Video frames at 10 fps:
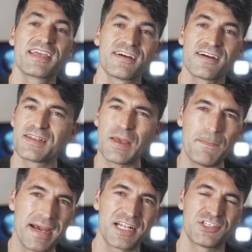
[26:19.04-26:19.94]
can't
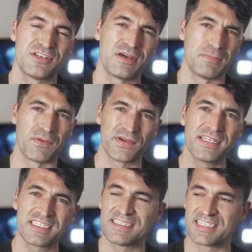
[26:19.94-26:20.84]
imagine a
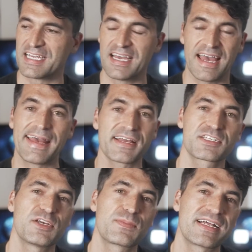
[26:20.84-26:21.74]
point in this
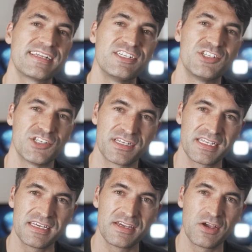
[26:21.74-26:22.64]
exoplanet
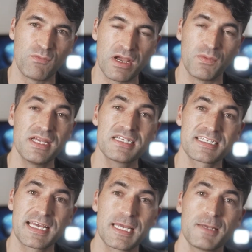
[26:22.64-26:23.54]
journey where we
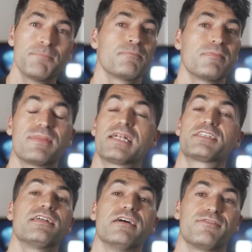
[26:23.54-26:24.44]
say,
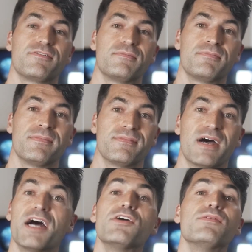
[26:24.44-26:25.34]
that's enough.
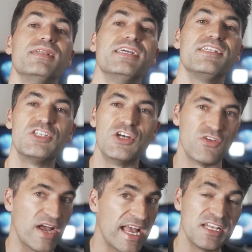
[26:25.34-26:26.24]
I don't need to
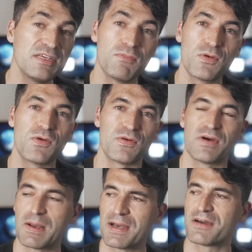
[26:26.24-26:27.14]
know any more
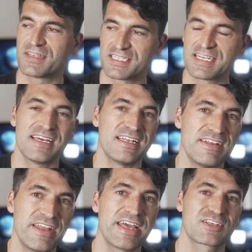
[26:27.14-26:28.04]
about this
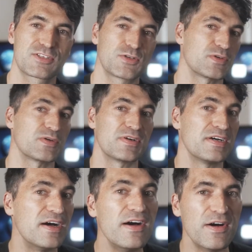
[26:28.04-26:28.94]
next door
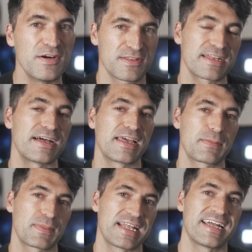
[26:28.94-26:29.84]
Earth-like
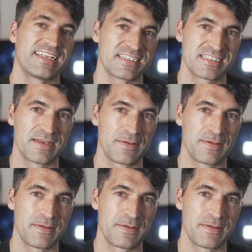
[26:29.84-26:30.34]
planet.